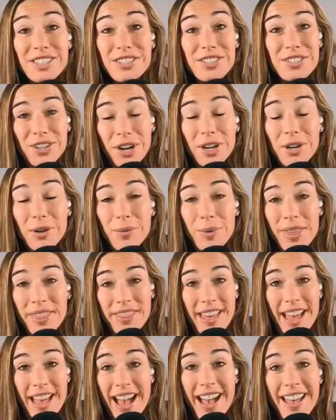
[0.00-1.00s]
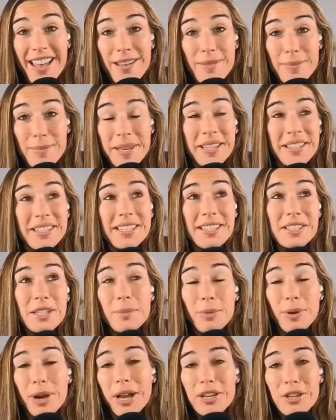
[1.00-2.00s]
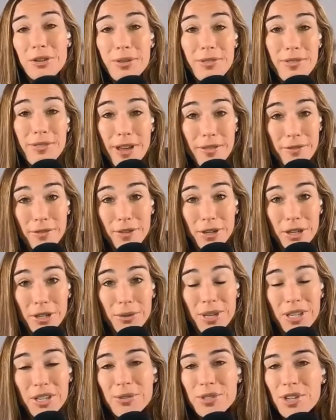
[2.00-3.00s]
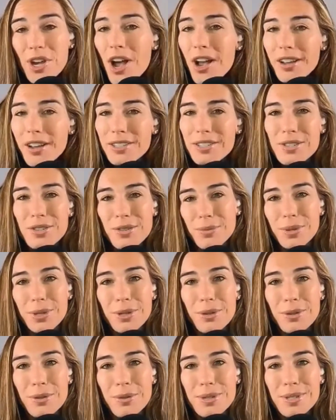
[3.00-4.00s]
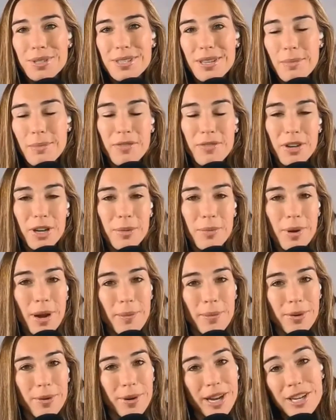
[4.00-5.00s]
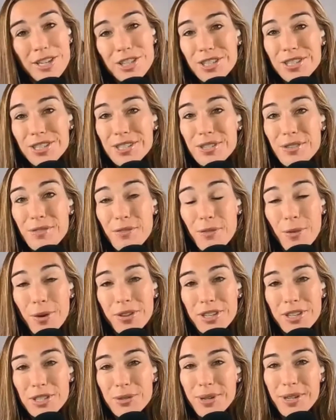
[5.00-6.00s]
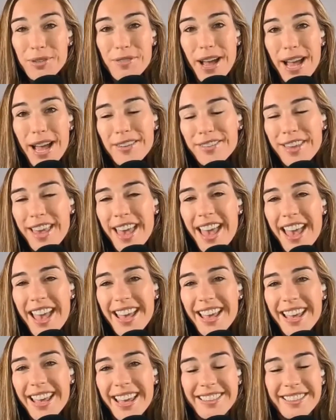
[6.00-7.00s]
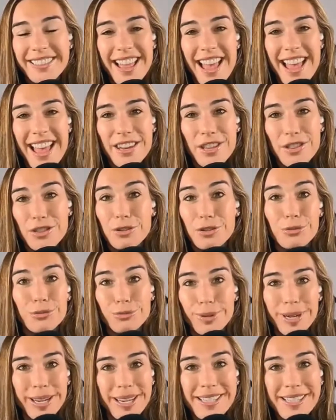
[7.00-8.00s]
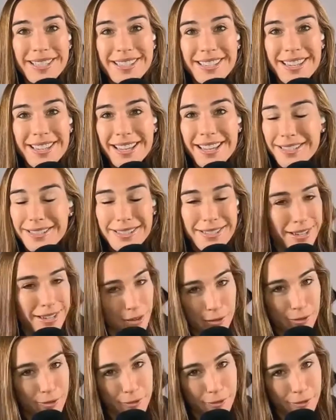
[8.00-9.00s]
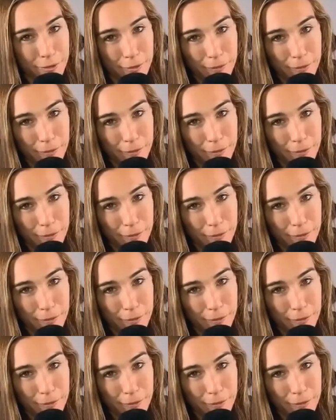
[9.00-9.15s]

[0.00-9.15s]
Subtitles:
start with that because this is a brand new event for you. Can you talk us through some of your preparations for the 25K and then the race itself?